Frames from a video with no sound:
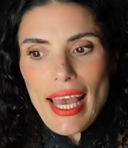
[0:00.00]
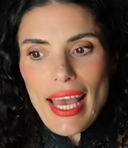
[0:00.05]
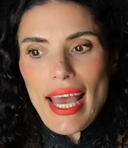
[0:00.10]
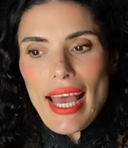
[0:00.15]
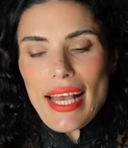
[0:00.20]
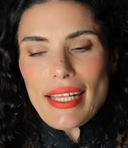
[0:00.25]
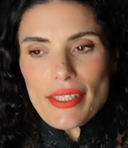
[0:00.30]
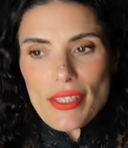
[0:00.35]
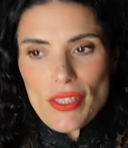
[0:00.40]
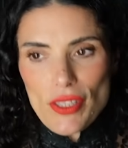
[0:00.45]

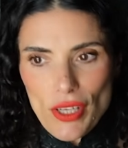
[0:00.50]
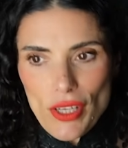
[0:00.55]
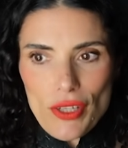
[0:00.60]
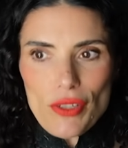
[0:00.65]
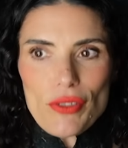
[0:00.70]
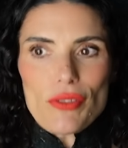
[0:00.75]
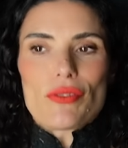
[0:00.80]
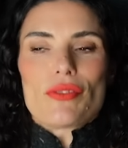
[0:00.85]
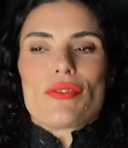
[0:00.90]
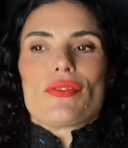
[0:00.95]
And
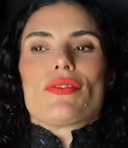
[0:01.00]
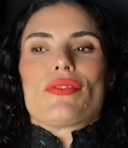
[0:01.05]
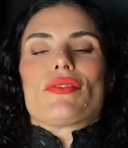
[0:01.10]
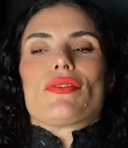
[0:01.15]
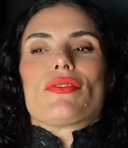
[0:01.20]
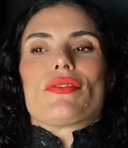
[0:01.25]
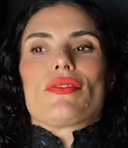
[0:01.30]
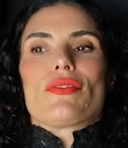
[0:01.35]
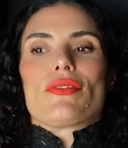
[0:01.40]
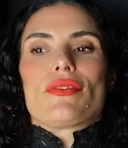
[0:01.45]
so
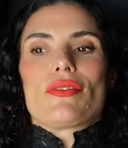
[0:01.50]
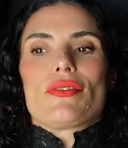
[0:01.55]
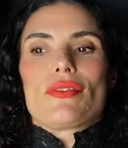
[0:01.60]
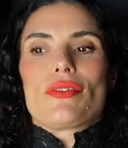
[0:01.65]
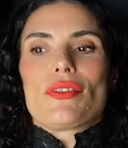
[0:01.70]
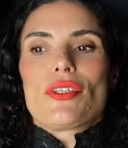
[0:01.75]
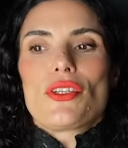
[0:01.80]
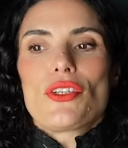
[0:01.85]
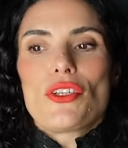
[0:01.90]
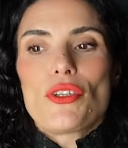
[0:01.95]

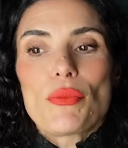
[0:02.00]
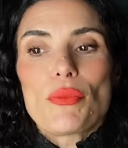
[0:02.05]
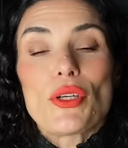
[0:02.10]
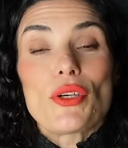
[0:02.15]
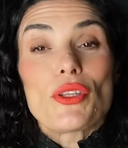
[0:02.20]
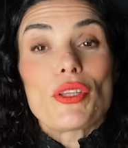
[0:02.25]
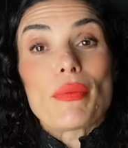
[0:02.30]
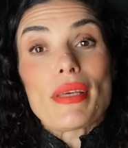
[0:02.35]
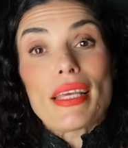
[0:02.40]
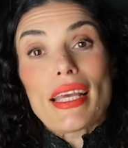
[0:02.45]
the new
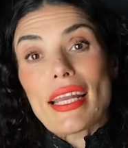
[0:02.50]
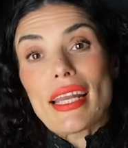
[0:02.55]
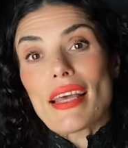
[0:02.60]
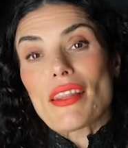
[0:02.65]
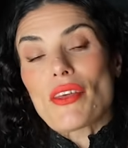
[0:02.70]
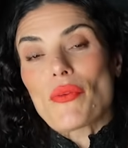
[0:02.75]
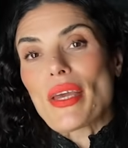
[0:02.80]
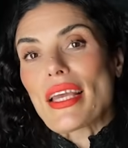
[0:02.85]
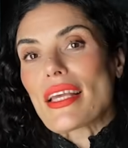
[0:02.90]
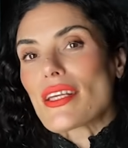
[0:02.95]
moon, the beginning of
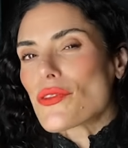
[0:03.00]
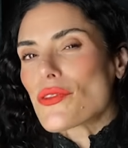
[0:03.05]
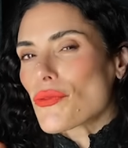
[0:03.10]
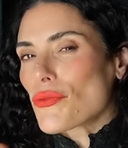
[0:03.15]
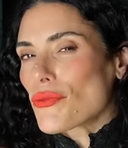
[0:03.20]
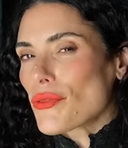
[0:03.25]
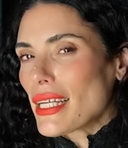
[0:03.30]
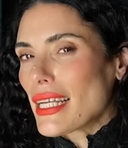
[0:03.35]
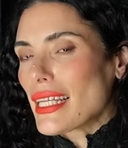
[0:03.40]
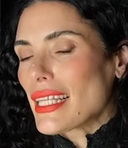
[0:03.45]
the week, is
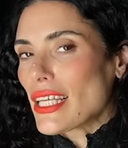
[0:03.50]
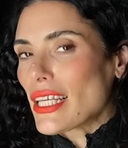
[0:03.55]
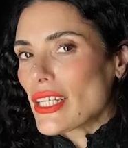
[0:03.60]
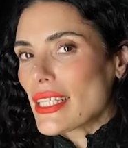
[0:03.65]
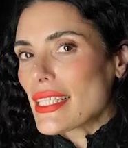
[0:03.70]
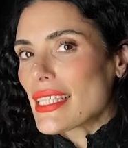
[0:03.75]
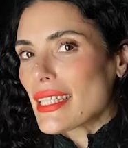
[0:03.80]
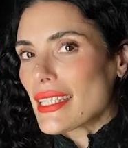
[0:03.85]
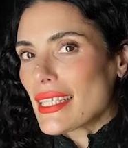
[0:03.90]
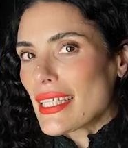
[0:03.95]
really
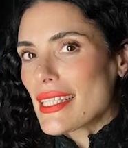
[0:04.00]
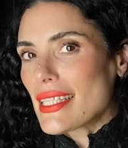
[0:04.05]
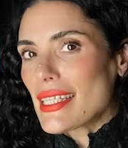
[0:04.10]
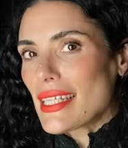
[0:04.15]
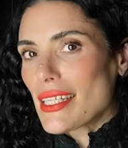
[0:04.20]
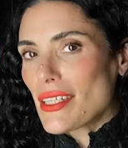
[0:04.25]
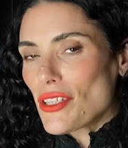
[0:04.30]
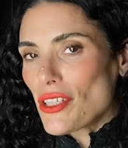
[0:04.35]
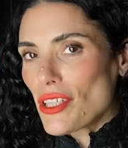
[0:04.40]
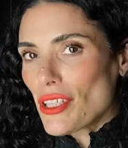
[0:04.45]
good to
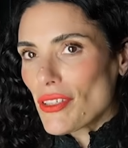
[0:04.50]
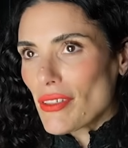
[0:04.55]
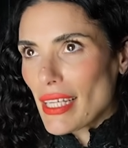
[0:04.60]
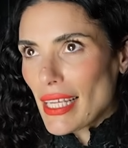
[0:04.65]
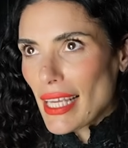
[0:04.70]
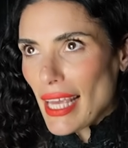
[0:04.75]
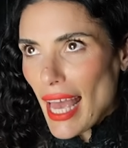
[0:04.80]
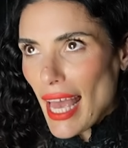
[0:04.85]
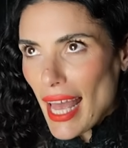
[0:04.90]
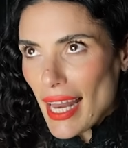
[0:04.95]
listen to
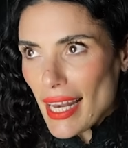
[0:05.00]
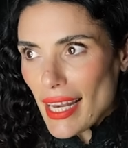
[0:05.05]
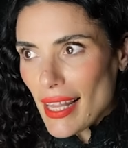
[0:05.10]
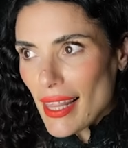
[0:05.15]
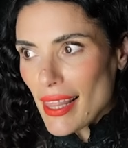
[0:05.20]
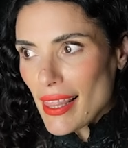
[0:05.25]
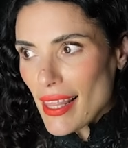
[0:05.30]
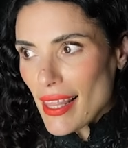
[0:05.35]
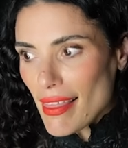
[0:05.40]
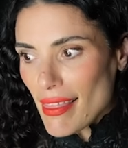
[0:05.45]
again
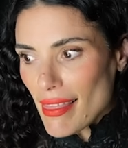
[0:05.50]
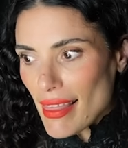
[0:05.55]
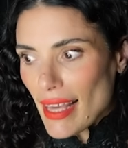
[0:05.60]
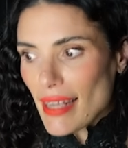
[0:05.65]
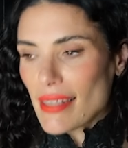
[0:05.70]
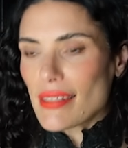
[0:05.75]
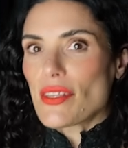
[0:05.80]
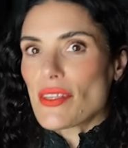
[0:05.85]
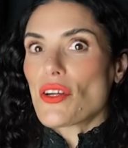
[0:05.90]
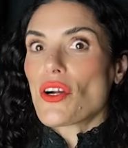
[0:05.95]
the
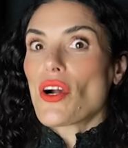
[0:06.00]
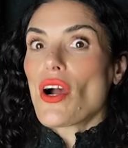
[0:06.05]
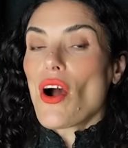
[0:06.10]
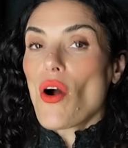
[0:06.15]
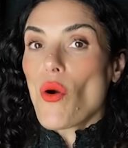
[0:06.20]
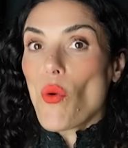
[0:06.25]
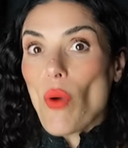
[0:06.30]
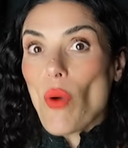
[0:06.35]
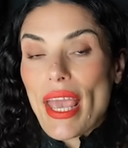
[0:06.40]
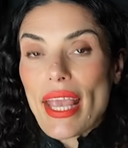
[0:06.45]
things that are
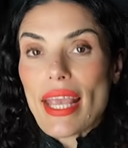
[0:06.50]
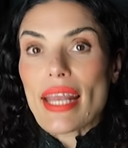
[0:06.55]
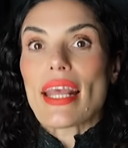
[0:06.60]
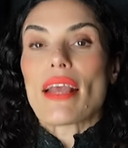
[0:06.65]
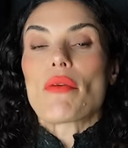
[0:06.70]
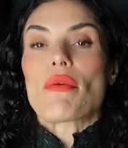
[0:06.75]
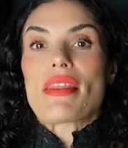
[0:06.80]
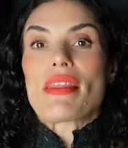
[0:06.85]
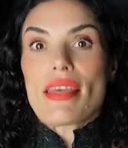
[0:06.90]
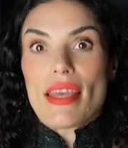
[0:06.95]

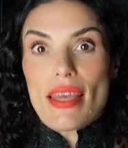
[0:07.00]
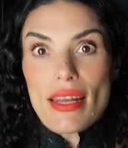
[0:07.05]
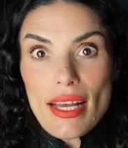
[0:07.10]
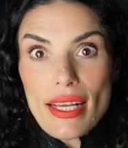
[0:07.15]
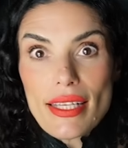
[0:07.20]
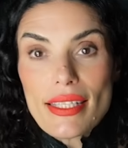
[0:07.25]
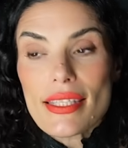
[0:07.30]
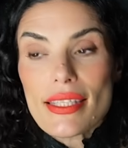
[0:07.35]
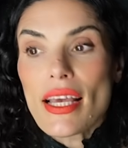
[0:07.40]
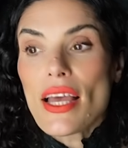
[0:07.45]
awakening within
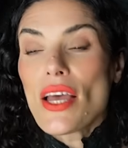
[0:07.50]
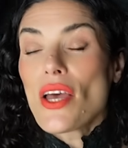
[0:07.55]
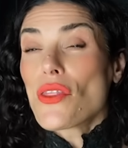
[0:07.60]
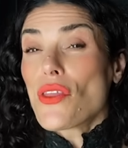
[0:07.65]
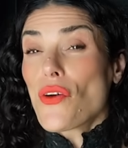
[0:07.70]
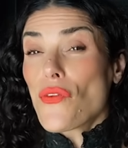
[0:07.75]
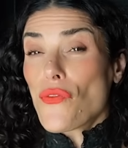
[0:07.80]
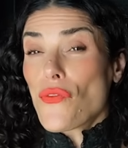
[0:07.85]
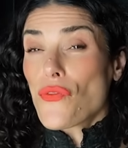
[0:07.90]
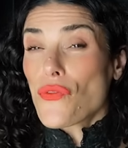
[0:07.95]
us,
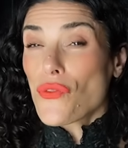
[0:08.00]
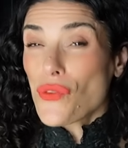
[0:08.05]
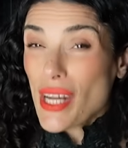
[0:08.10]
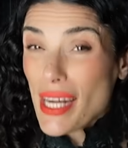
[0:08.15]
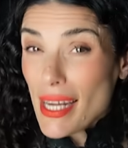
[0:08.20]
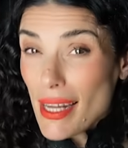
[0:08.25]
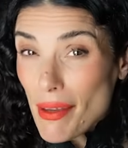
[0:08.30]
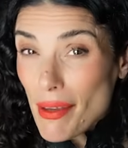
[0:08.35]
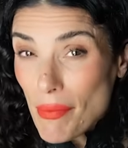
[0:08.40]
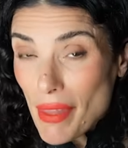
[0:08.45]
the
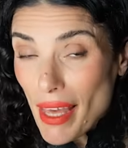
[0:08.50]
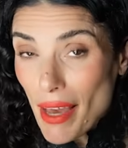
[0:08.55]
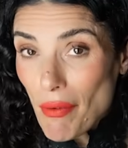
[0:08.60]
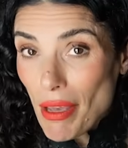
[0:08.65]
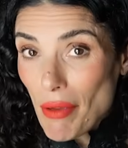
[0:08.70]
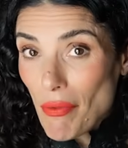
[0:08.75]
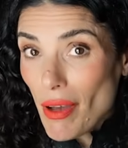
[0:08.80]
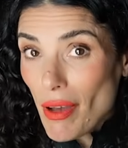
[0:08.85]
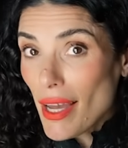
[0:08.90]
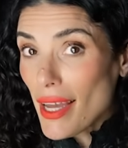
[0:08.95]
freedom that
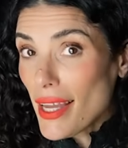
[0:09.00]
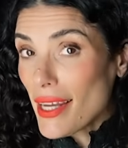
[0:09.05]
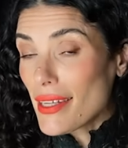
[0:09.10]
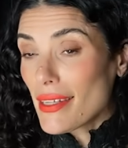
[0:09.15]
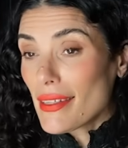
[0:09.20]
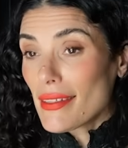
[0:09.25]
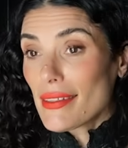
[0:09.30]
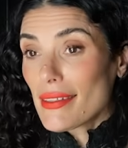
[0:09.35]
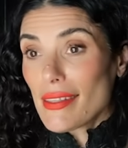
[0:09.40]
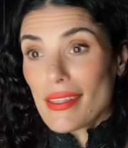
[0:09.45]
we want.
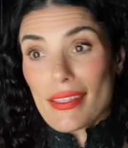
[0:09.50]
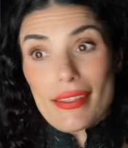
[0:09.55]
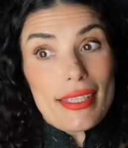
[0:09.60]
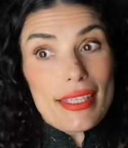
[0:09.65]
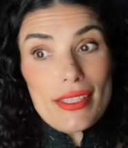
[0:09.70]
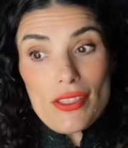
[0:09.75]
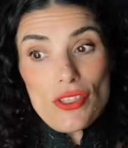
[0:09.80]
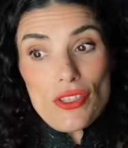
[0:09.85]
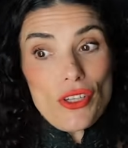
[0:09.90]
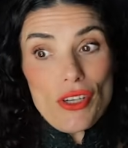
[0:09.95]
Uh,
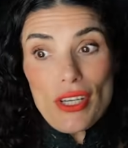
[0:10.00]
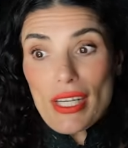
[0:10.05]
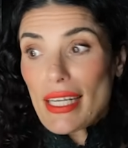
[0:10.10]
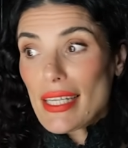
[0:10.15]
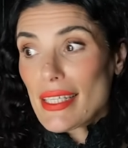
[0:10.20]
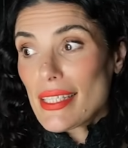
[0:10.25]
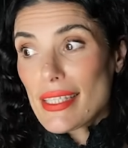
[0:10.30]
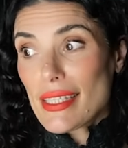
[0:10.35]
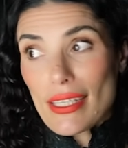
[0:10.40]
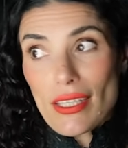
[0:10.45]
this
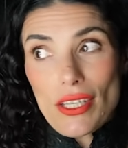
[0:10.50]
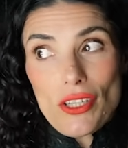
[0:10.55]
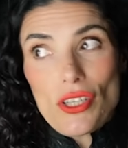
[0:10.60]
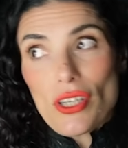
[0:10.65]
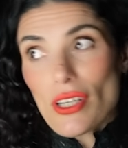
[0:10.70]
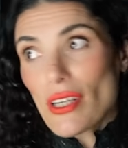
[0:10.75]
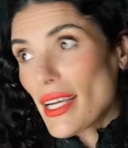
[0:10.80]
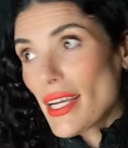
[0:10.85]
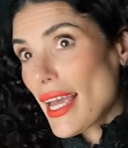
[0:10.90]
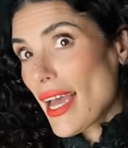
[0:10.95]
Uranus
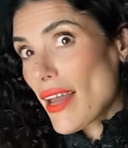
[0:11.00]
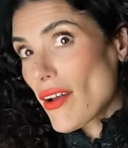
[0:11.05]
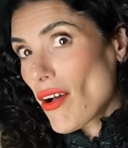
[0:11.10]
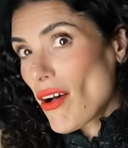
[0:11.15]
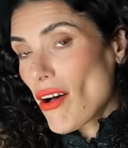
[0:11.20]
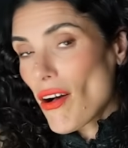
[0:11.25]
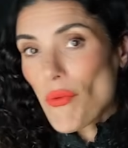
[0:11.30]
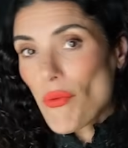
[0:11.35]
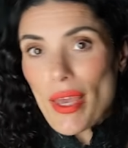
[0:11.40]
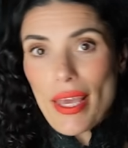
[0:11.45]
signature again
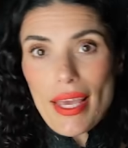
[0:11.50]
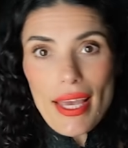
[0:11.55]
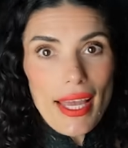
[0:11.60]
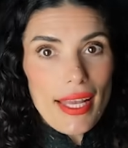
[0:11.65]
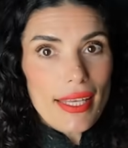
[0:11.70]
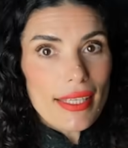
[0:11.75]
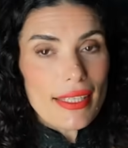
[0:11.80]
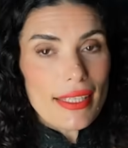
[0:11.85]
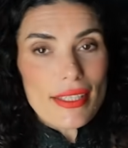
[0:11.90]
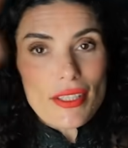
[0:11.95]
all
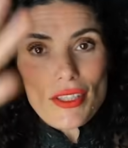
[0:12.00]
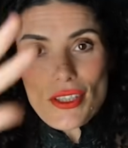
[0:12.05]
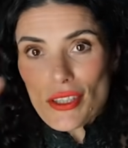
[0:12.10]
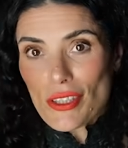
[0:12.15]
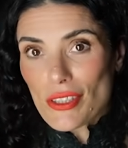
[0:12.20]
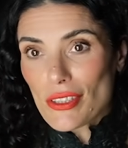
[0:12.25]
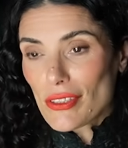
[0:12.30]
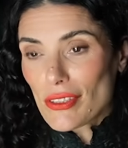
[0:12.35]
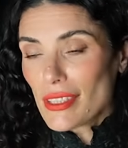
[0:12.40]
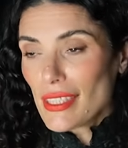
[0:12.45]
weekend
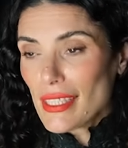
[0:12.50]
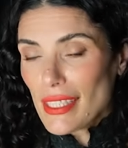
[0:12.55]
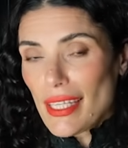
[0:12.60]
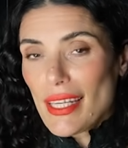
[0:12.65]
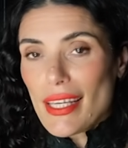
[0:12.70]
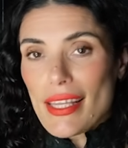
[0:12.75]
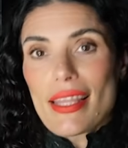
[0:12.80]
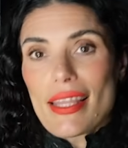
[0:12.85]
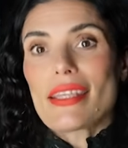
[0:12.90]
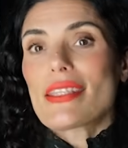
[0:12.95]
into
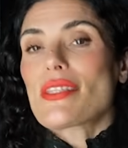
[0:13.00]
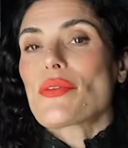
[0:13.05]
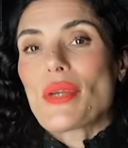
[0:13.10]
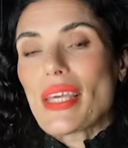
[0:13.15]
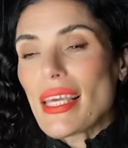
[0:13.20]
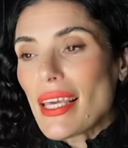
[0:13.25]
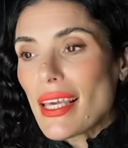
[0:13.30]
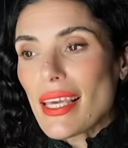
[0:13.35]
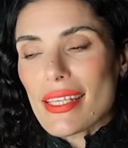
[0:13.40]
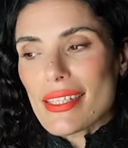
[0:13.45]
this
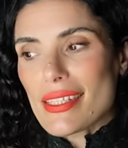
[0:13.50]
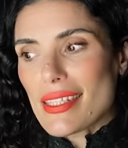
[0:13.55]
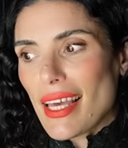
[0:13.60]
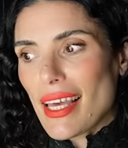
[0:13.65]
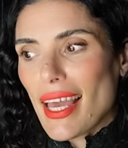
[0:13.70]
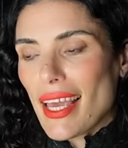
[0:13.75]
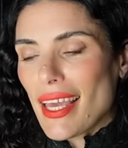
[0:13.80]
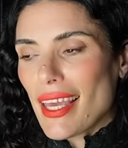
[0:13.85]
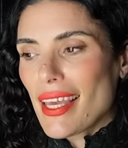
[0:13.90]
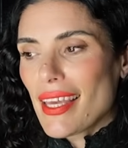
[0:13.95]
week is
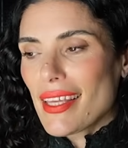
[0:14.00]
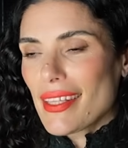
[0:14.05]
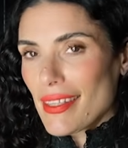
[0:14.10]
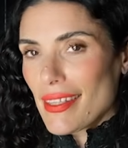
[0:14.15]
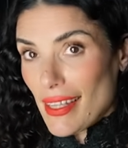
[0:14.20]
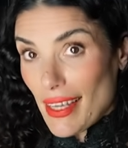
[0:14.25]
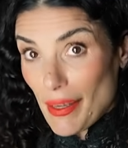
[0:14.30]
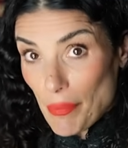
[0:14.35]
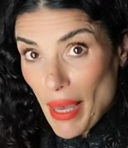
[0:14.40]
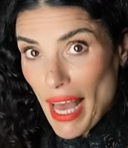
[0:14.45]
like
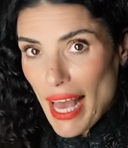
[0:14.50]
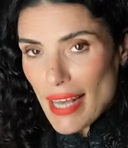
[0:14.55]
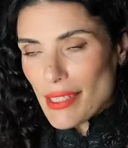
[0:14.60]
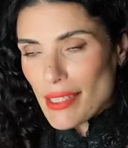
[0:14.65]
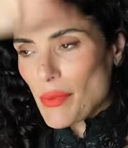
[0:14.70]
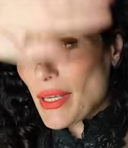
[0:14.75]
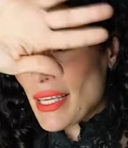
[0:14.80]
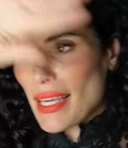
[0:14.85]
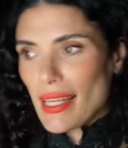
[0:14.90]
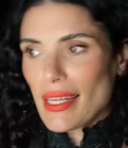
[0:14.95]
like
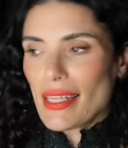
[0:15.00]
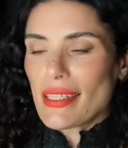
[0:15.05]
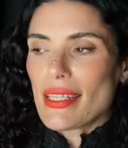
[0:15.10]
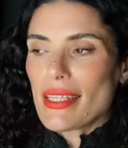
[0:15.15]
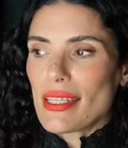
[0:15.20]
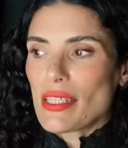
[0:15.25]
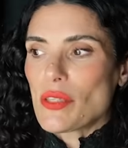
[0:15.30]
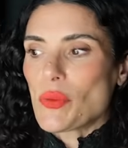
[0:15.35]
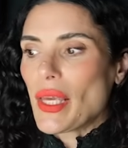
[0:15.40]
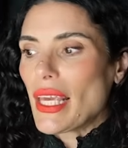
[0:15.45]
past weekend into
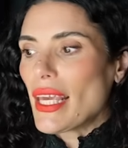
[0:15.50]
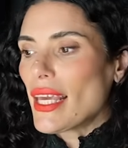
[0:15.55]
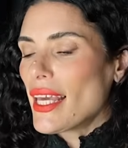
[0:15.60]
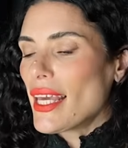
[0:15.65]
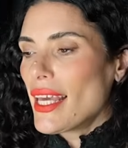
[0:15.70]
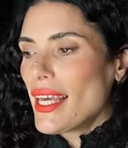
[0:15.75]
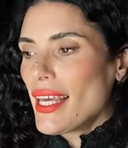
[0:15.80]
this week